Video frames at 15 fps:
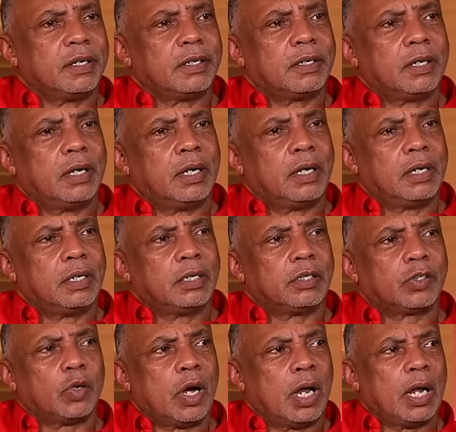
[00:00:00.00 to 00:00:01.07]
know.
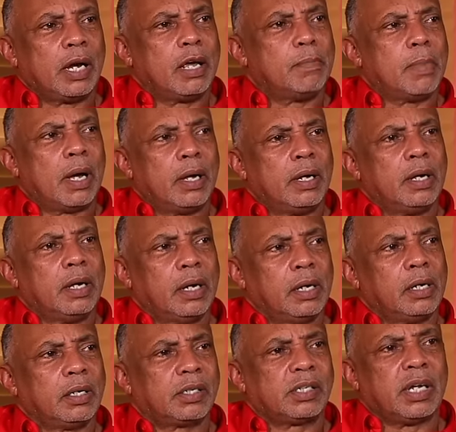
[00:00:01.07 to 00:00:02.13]
So all of them, I
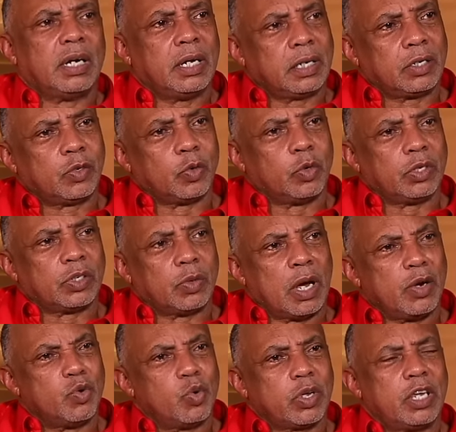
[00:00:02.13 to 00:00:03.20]
stand to is
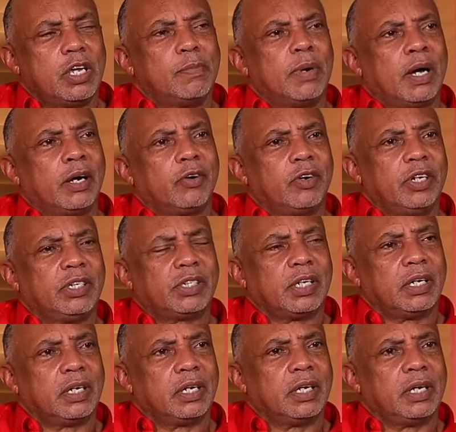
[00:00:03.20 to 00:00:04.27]
one who came on
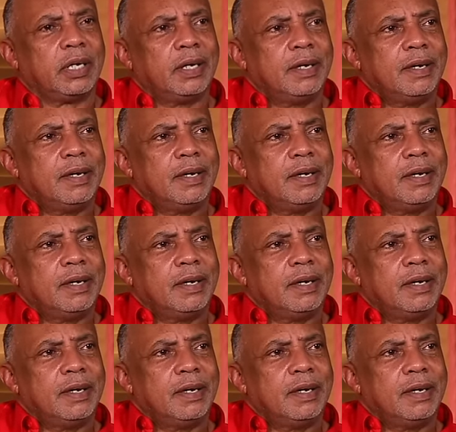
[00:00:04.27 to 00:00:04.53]
recently.